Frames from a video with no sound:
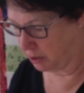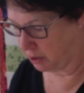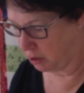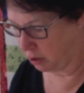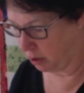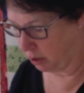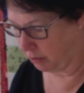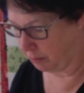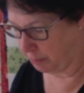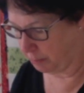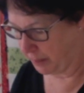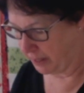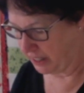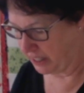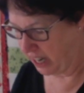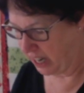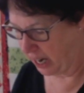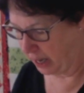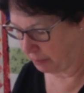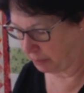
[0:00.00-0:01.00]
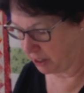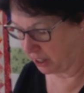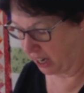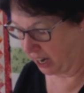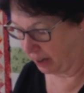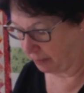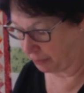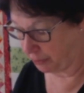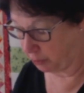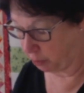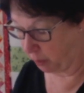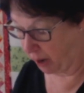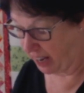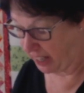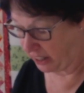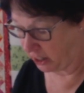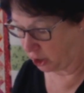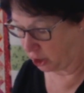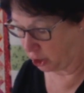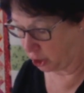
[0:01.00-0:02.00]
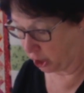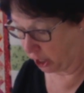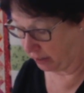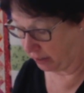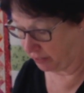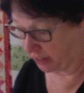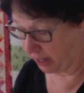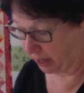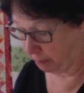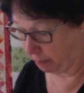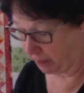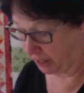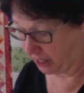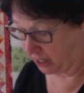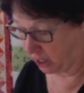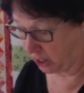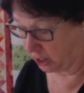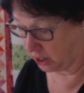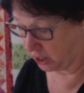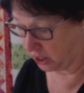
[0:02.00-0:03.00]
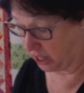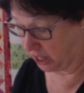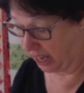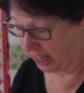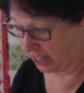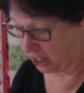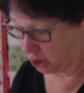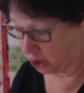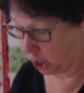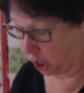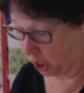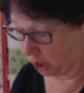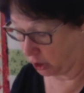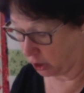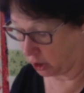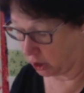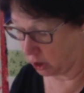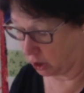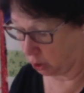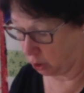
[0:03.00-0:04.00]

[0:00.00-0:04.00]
there have been times that I've threatened to shave them because they just